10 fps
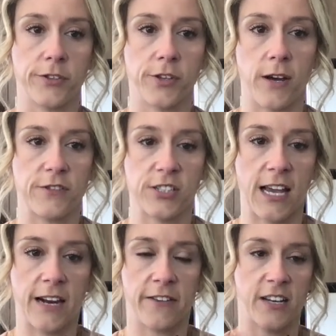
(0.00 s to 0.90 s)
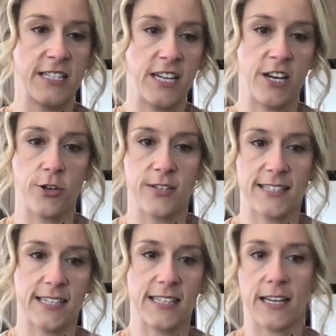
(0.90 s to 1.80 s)
So I've just kind of
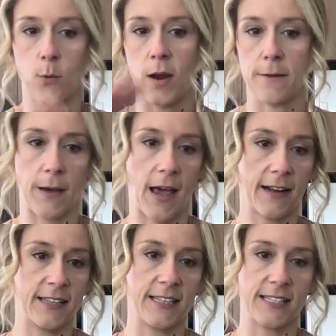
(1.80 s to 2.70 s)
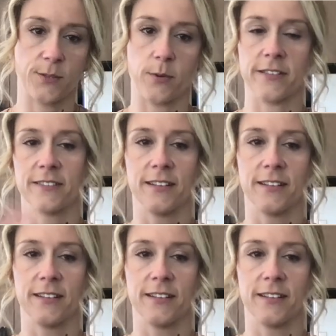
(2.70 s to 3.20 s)
continuously like went back to this one